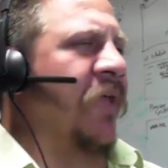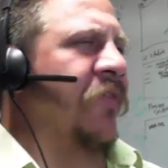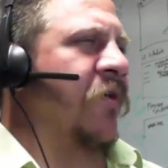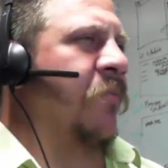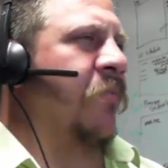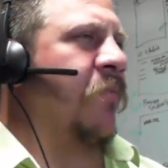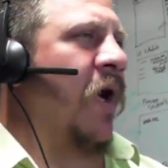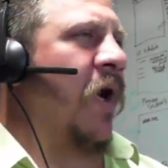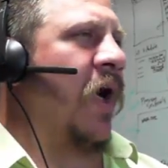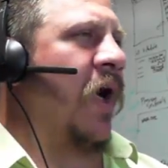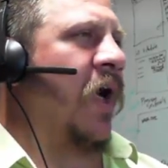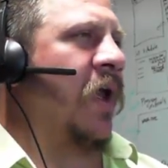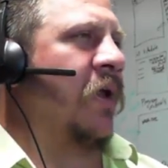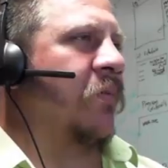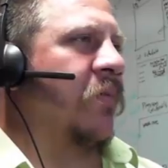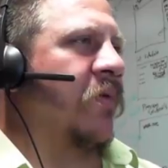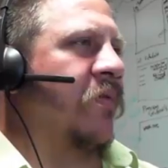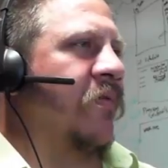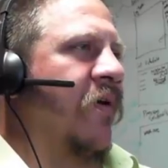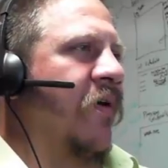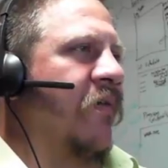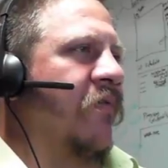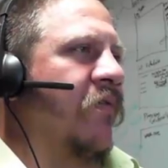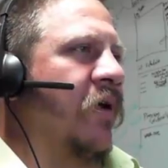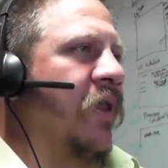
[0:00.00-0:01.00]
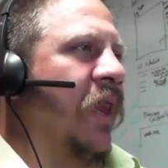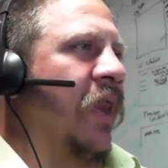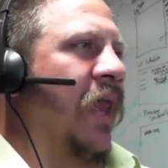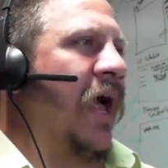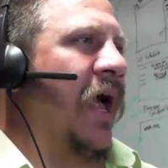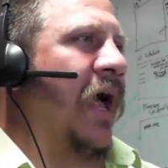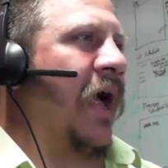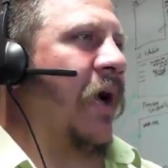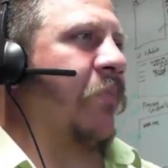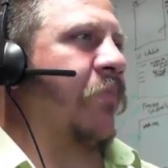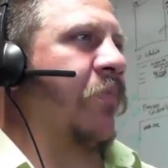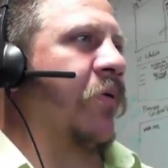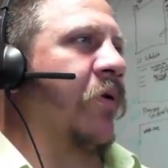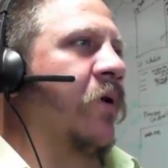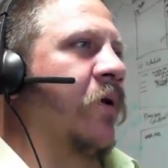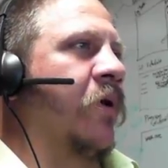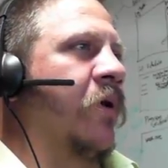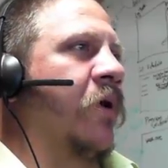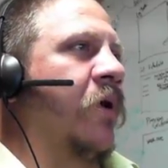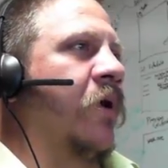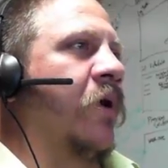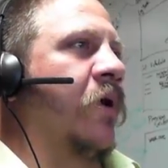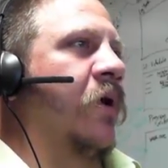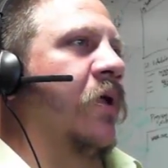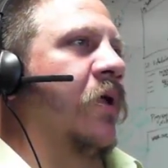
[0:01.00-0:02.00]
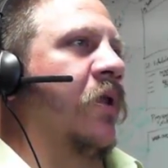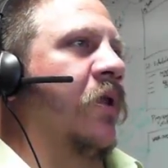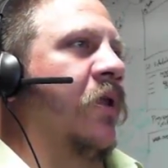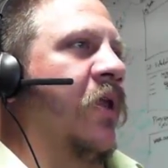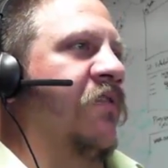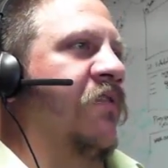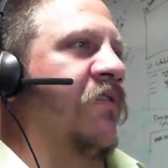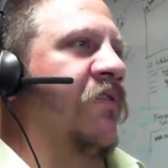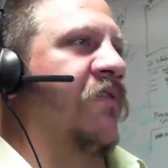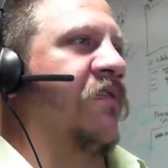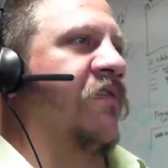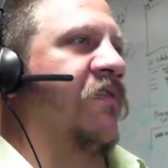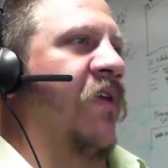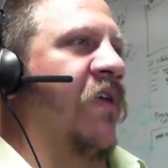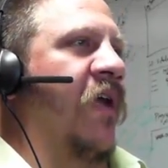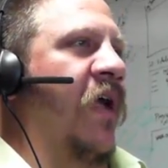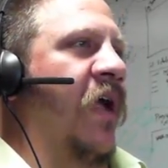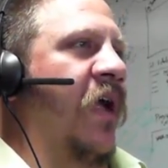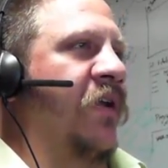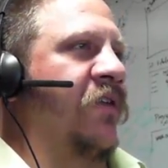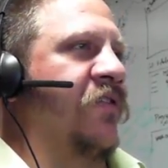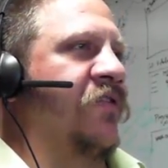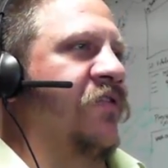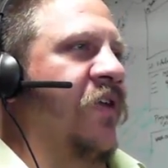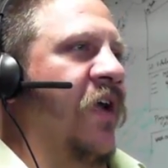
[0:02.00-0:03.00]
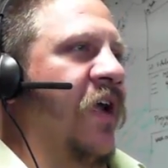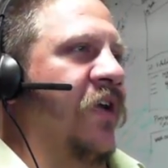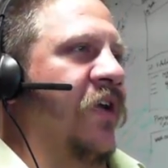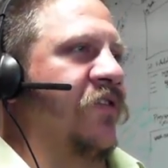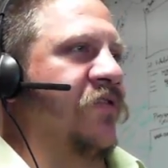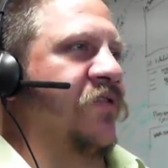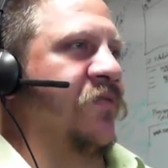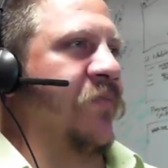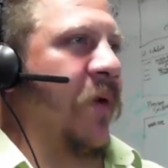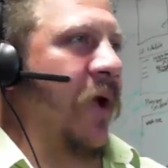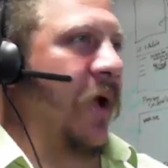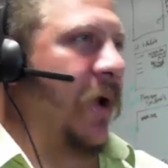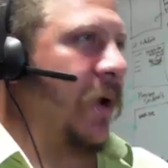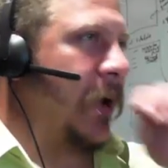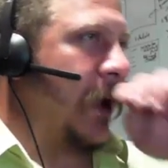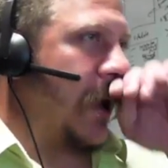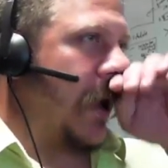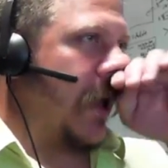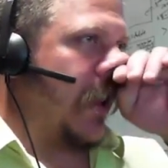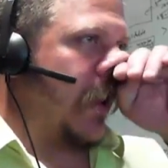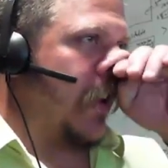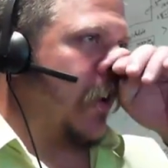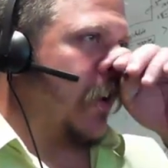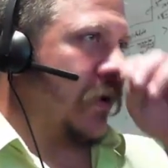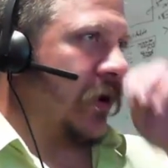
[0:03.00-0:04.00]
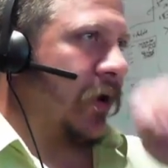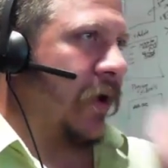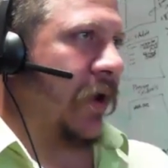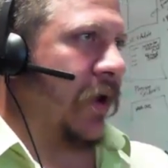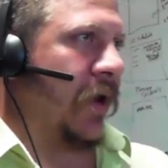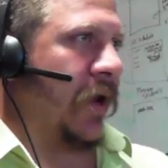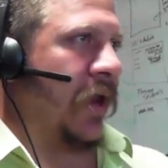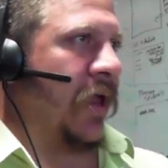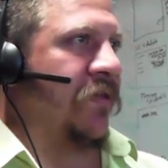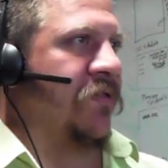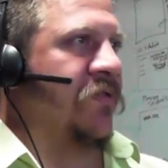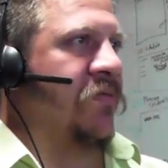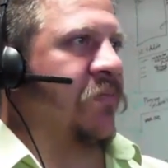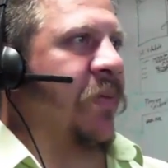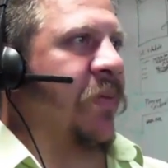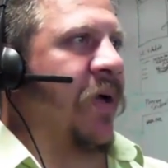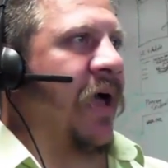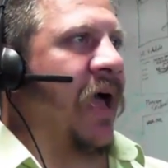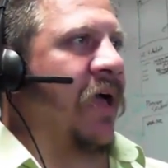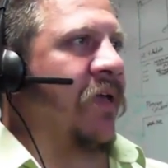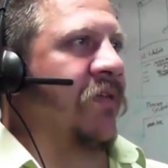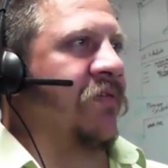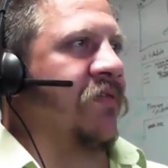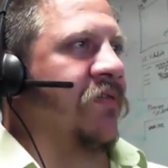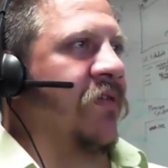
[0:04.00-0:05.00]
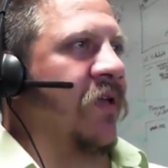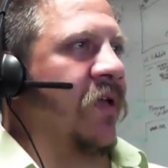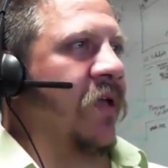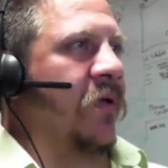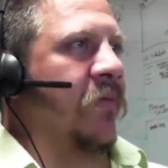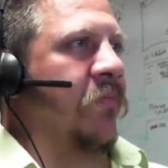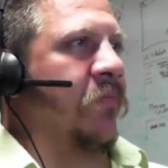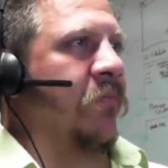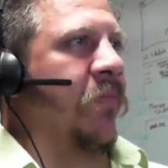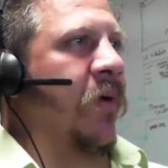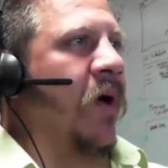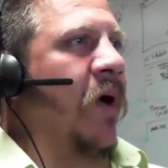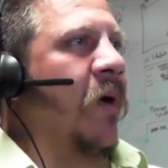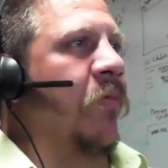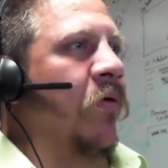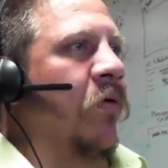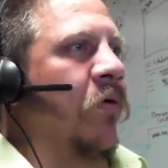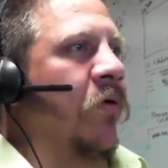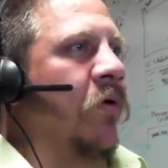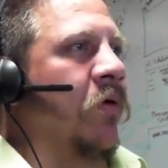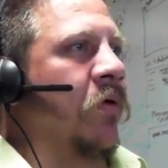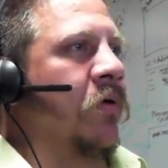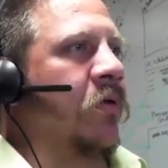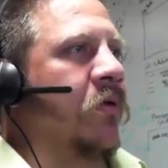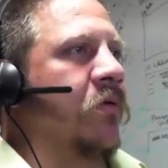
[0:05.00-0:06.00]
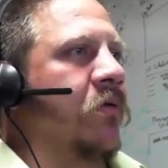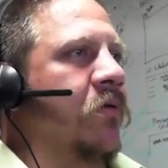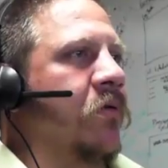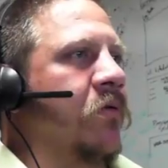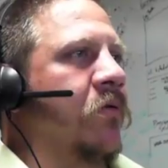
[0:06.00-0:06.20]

at the bottom of every lap, let's say change my color and let's pass in bubble.